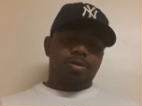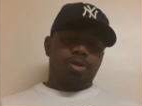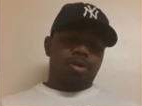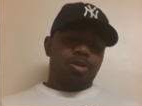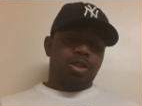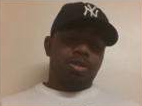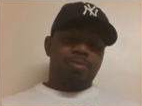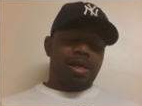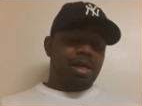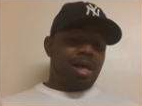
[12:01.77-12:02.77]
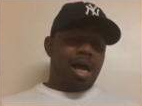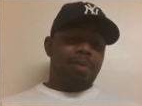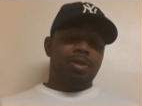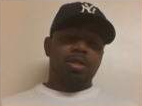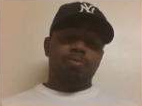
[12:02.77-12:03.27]
So just make your
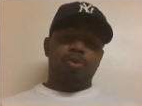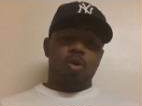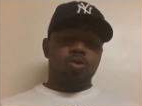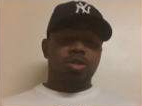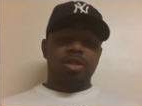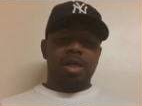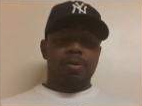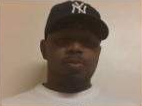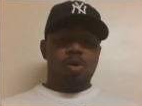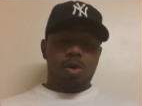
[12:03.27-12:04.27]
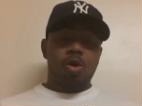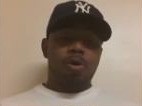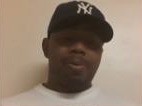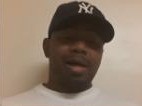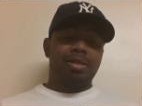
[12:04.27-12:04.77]
comments, post, and we'll
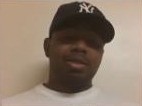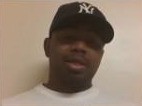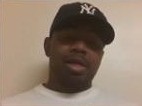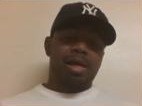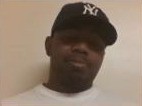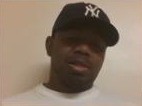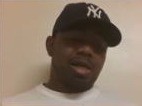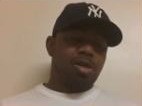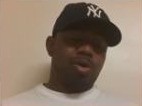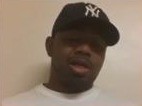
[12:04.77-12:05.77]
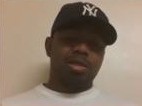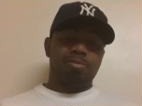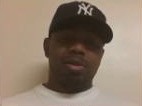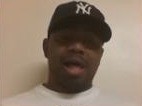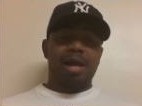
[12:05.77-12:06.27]
go about this again. Because I know there's a
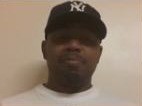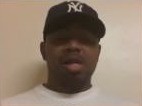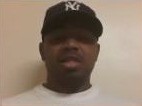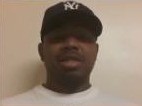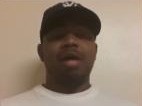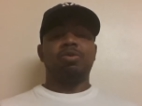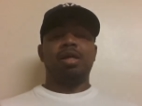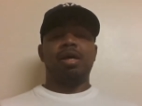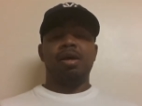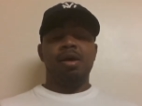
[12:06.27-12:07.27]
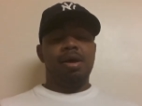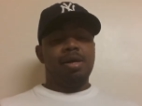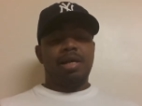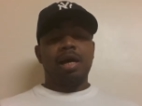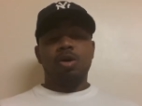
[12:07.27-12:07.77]
lot of mothers out there
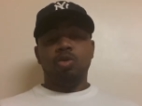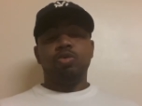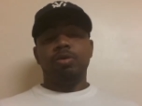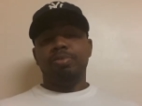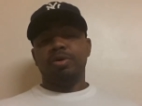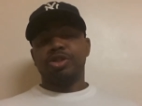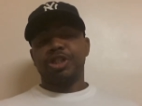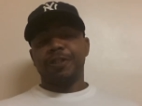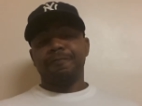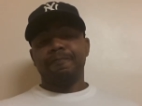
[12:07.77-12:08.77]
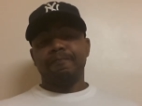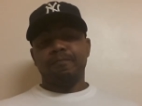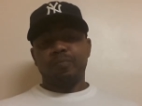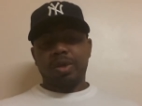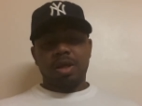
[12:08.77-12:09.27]
that go through the bullshit.
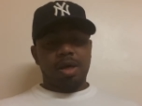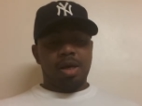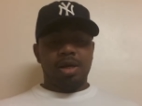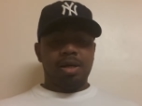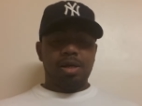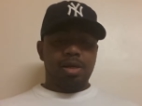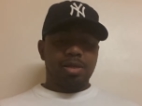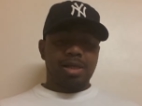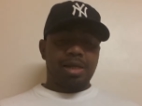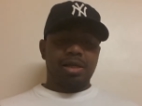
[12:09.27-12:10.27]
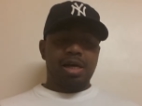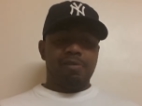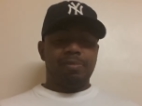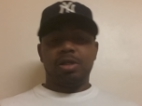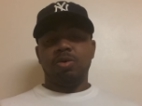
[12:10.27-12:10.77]
And it's like the
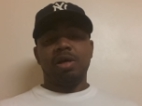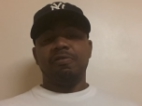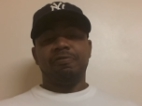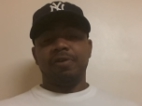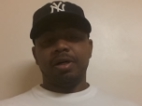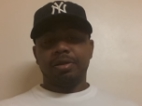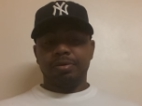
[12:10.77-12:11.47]
government don't give a fuck.